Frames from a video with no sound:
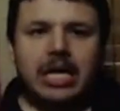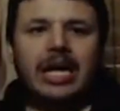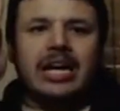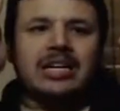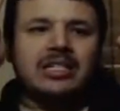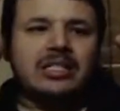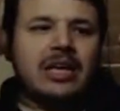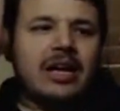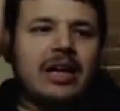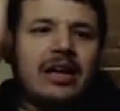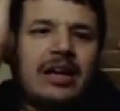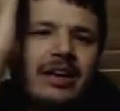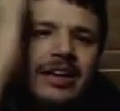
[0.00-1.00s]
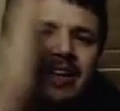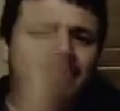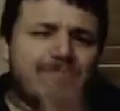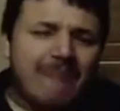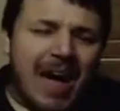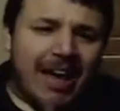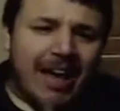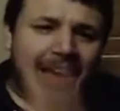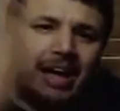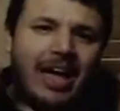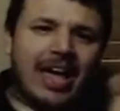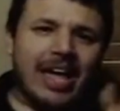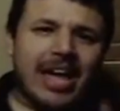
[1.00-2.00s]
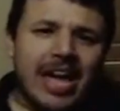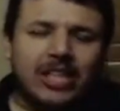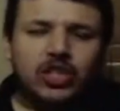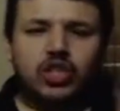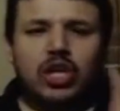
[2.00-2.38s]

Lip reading: is make each